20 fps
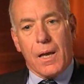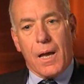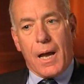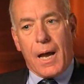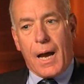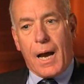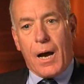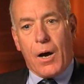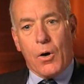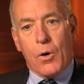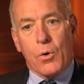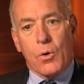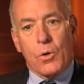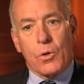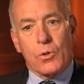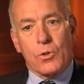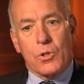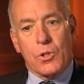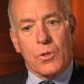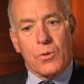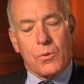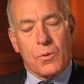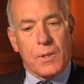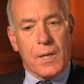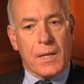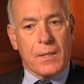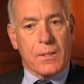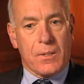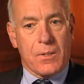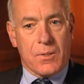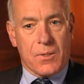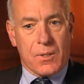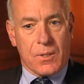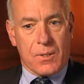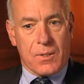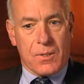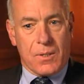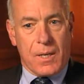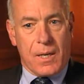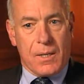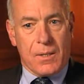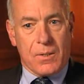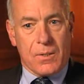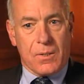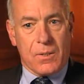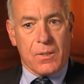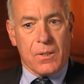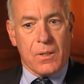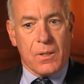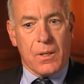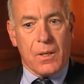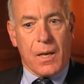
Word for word: How do you get to success?